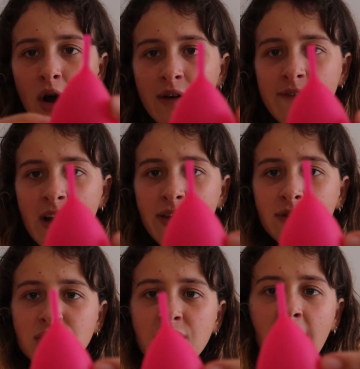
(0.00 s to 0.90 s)
of
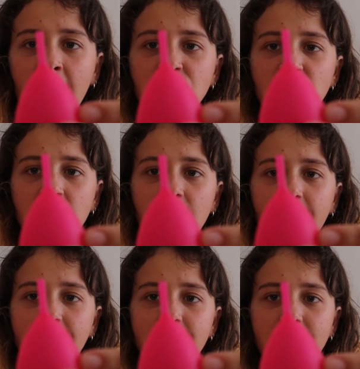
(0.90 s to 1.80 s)
Faithful to Nature,
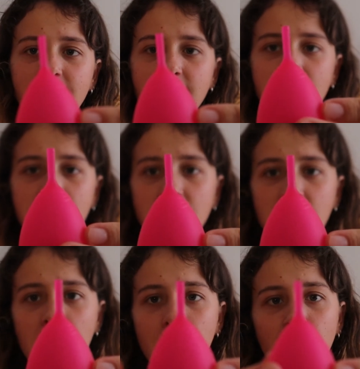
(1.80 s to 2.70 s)

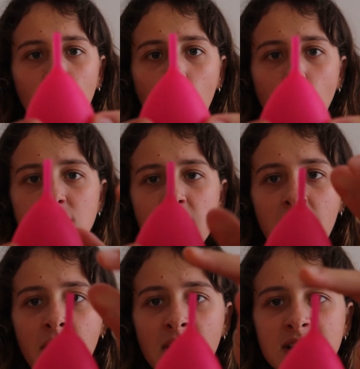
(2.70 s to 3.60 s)
because
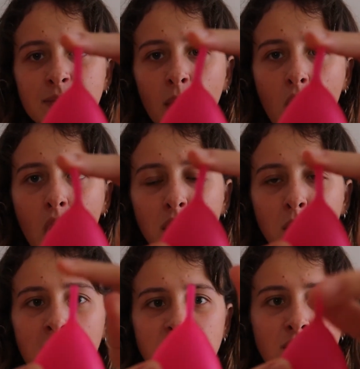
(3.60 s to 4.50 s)
this part
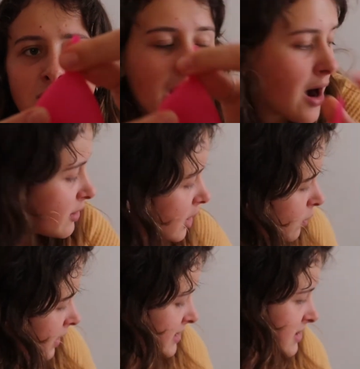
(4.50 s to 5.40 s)
wasn't round, it
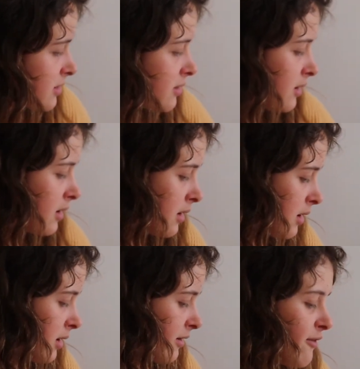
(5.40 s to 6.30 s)
was
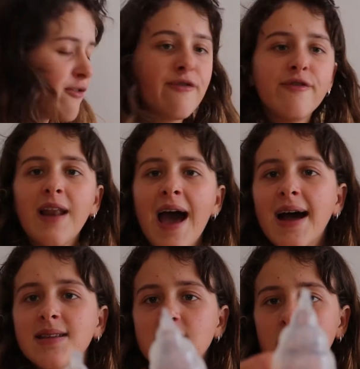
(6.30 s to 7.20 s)

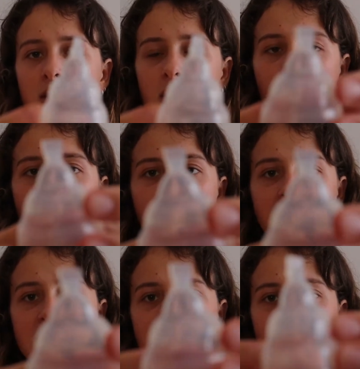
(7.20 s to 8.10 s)
flat like
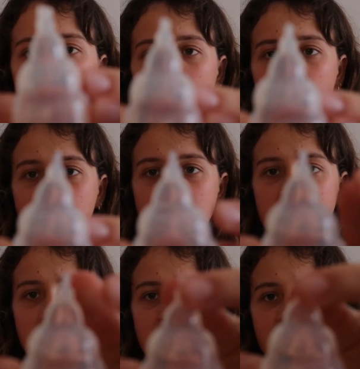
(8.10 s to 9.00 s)
this one. You can
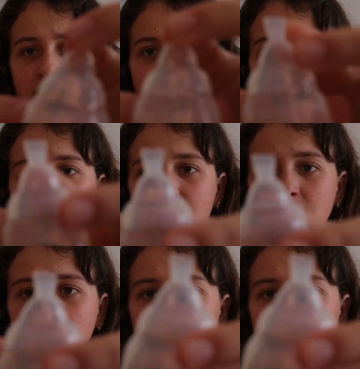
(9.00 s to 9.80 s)
see it's a flat,